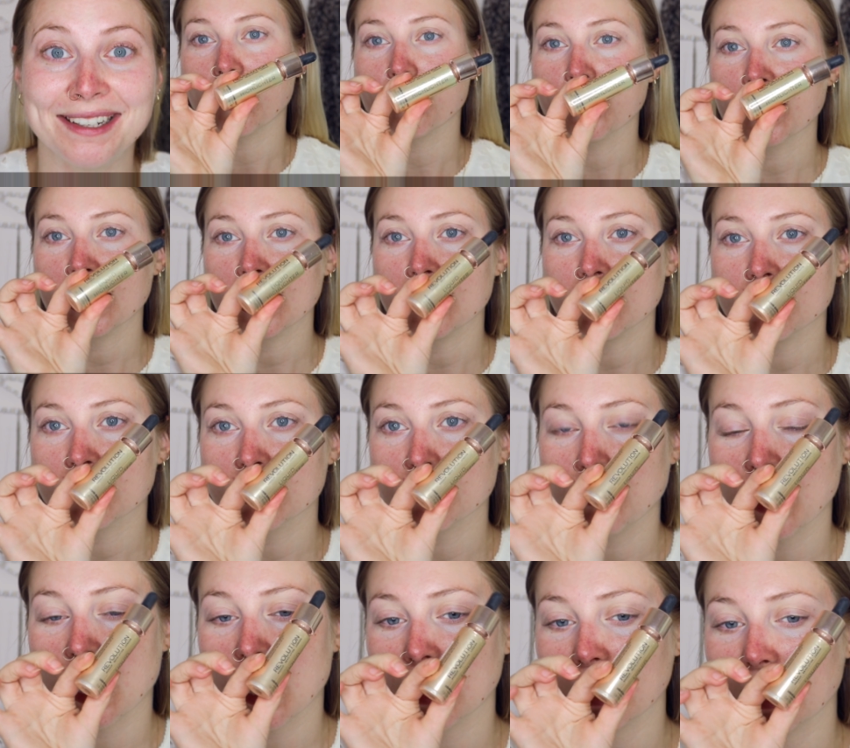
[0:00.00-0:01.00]
I'm going to use some
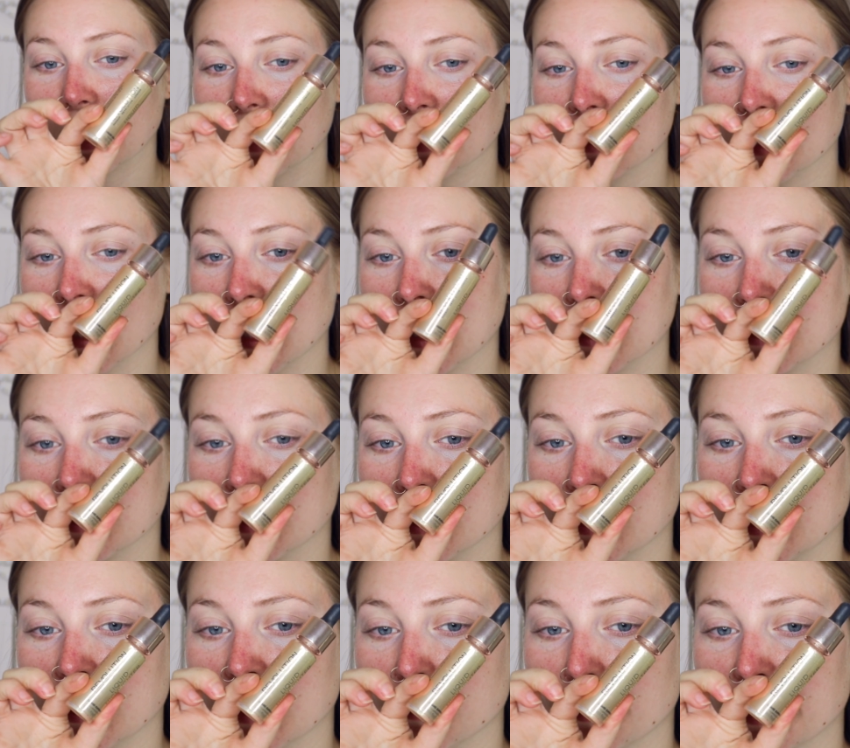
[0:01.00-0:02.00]
highlighter
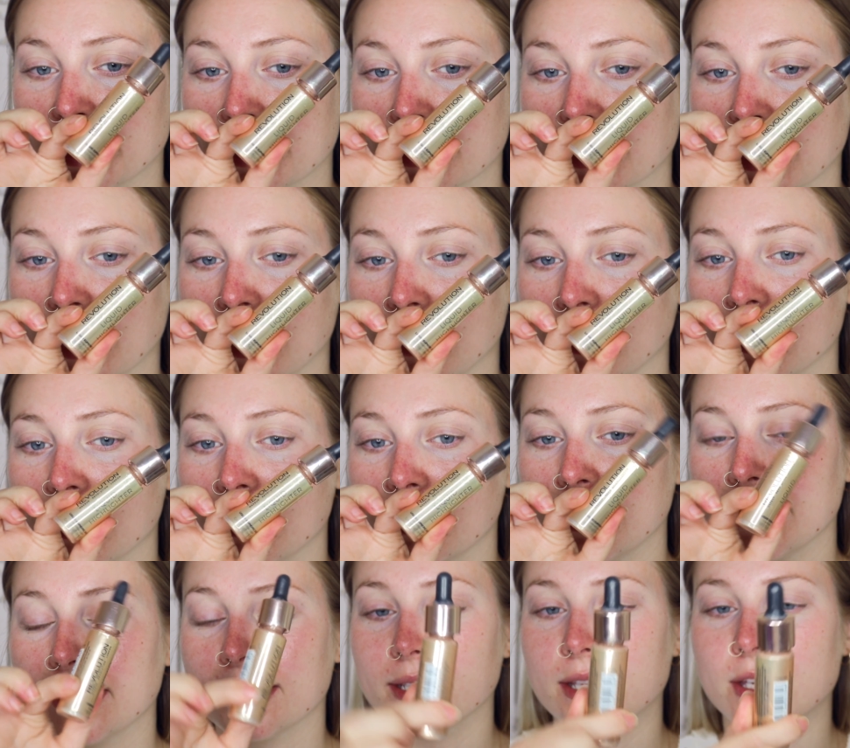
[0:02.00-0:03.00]
underneath my skin. This
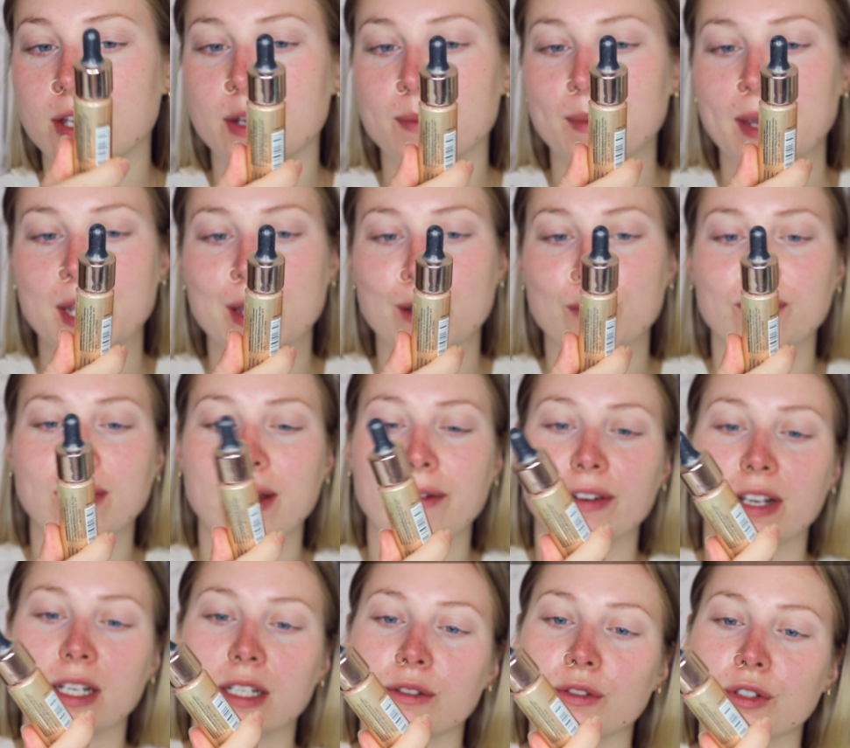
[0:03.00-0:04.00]
is the Makeup
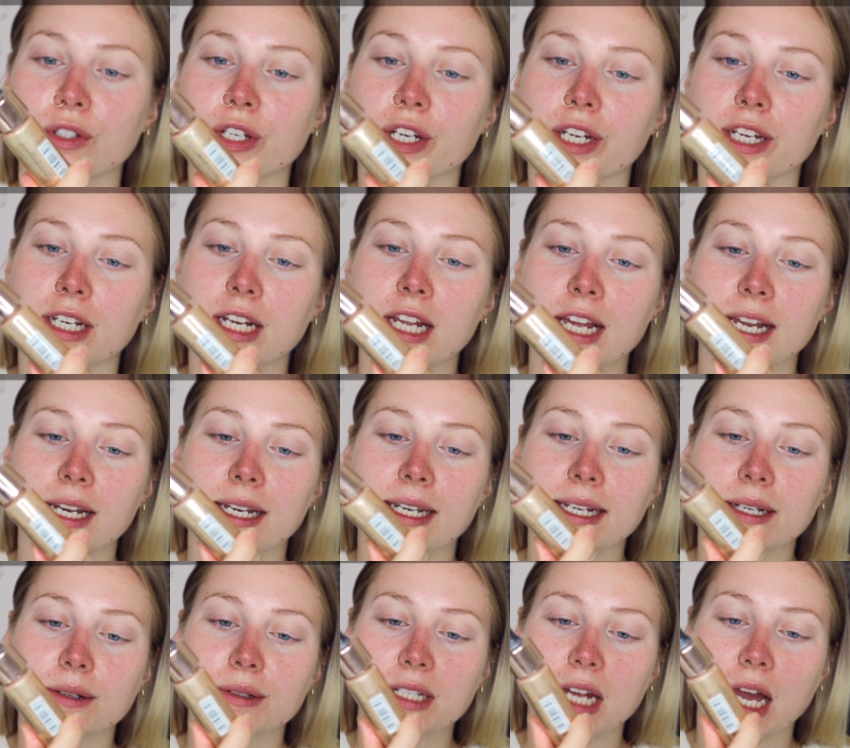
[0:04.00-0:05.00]
Revolution
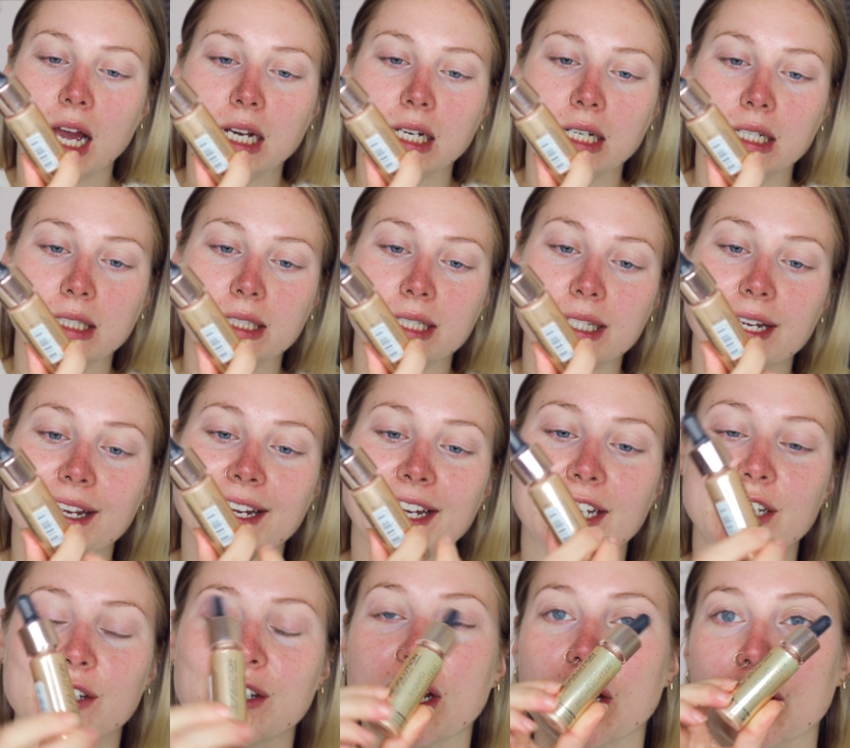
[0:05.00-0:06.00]
liquid highlighter
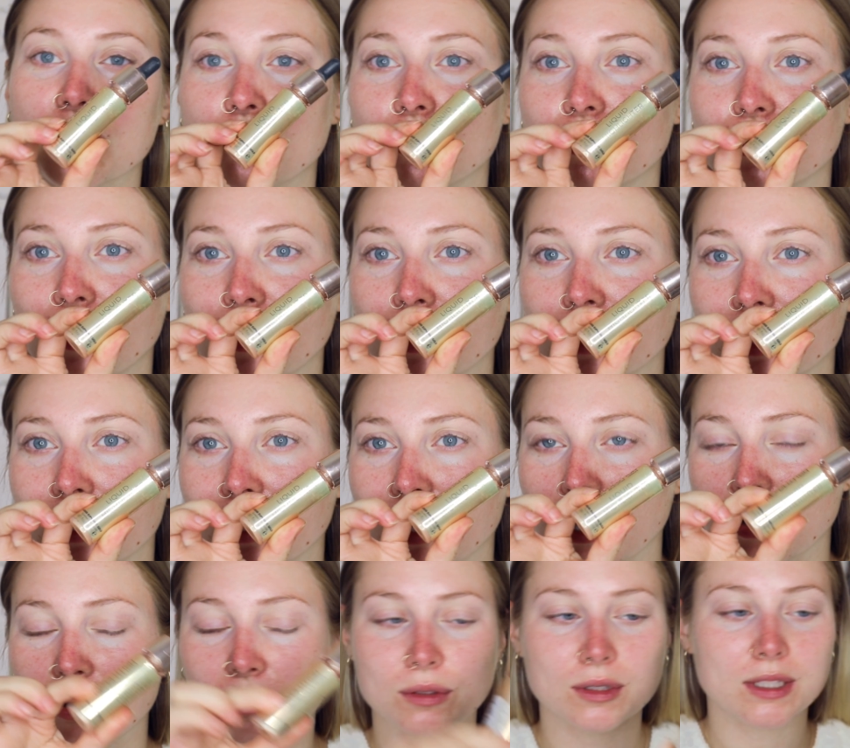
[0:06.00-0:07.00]
in Euphoric
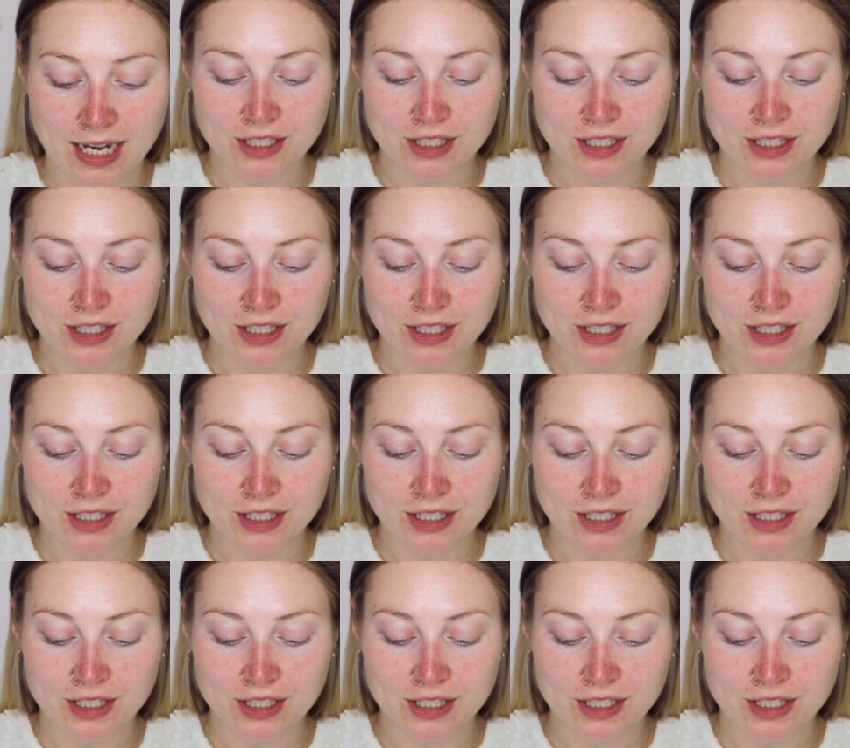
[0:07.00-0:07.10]
Gold.